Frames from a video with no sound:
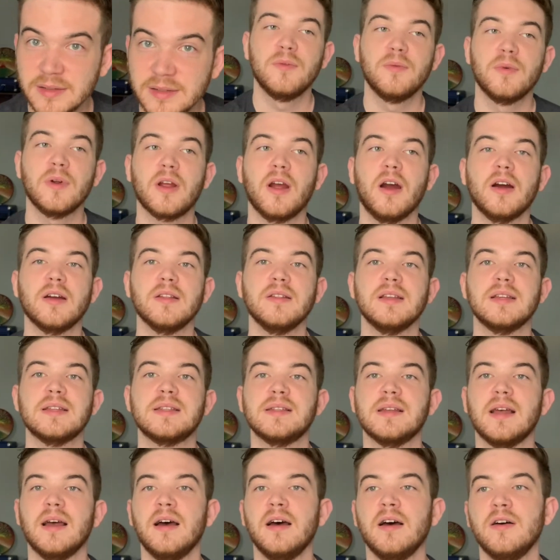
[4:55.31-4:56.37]
regardless
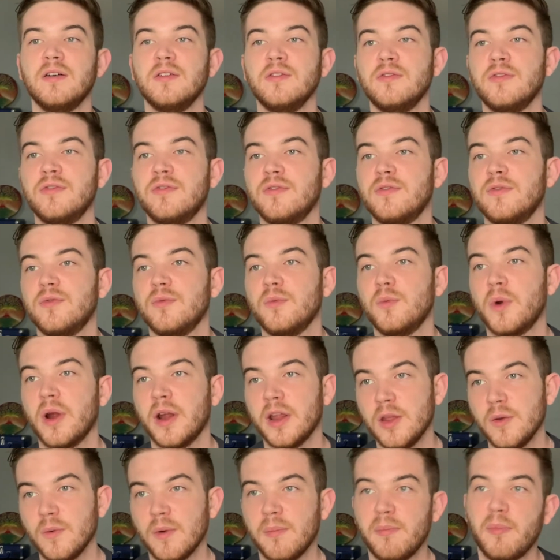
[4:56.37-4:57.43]
of where
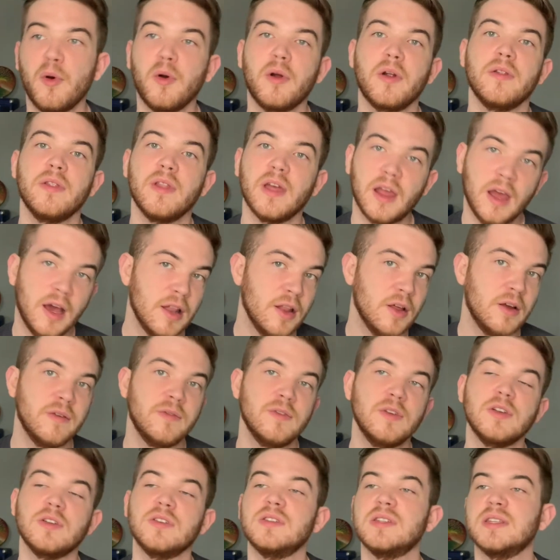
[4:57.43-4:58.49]
you were born, the color of
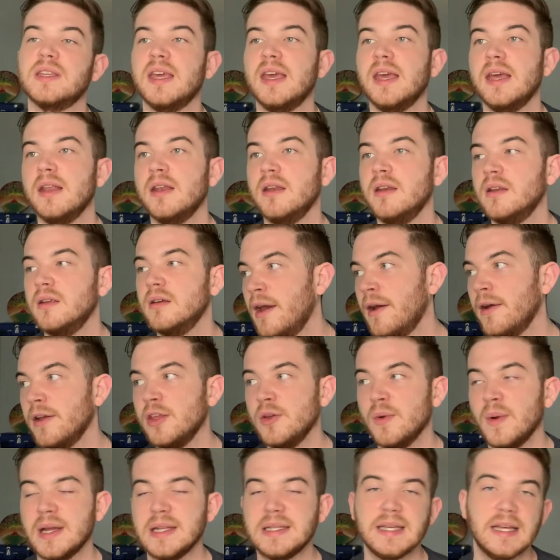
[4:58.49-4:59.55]
your skin, how
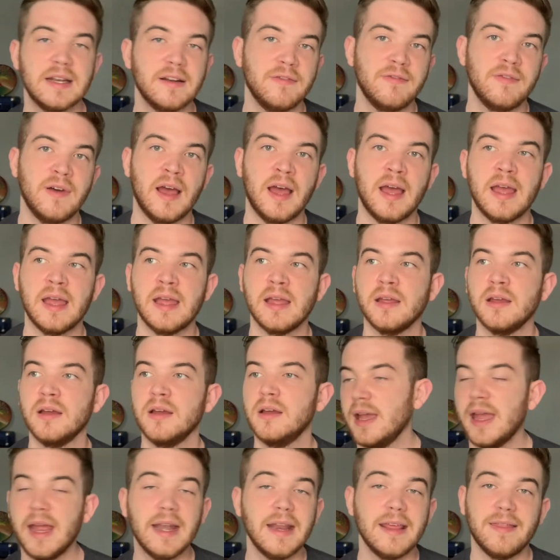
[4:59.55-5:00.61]
you identify,
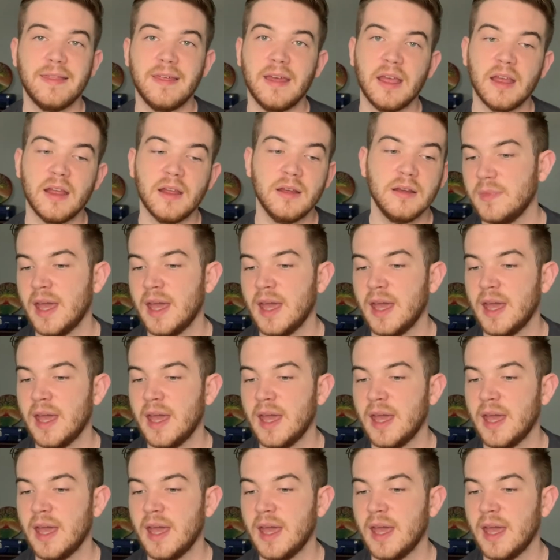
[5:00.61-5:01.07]
anything.